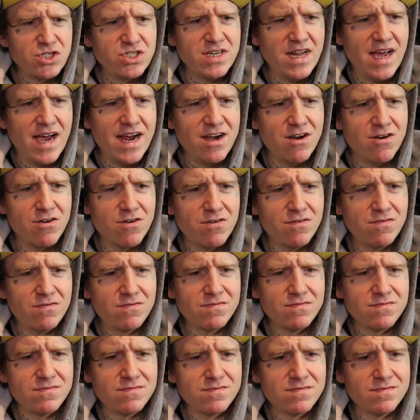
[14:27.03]
Schneider
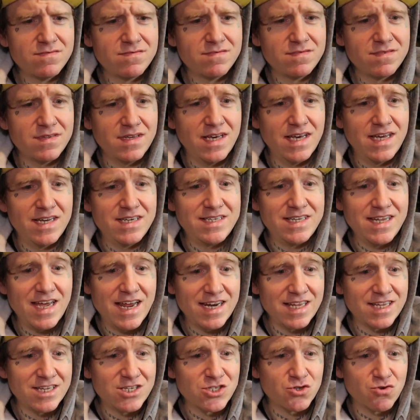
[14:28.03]
and
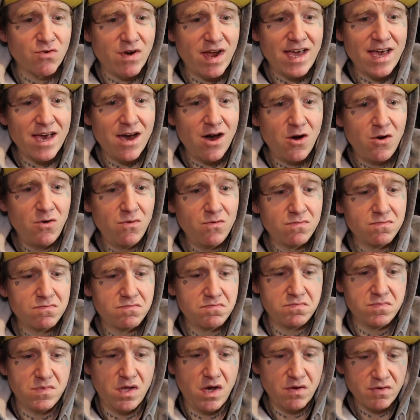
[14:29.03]
Danny Trejo.
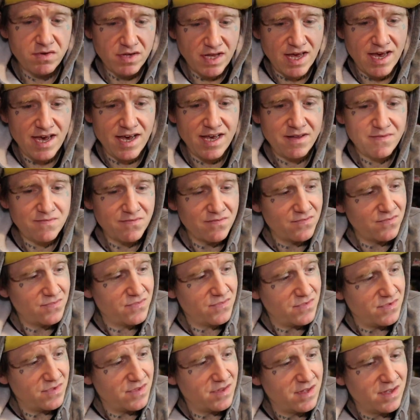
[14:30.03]
Okay.
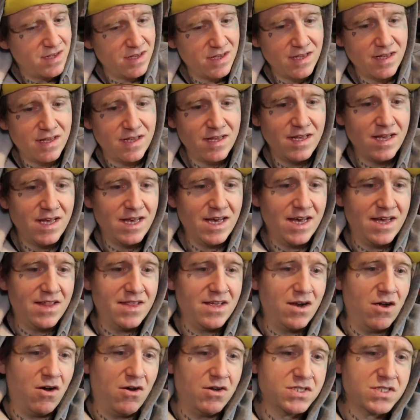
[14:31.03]

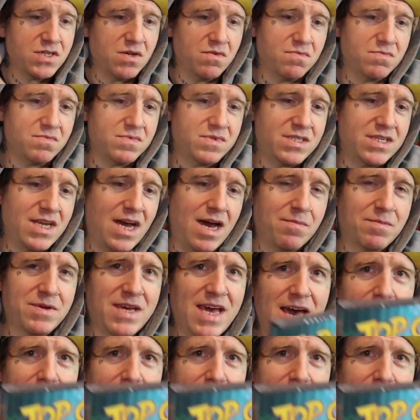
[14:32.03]
And then also Top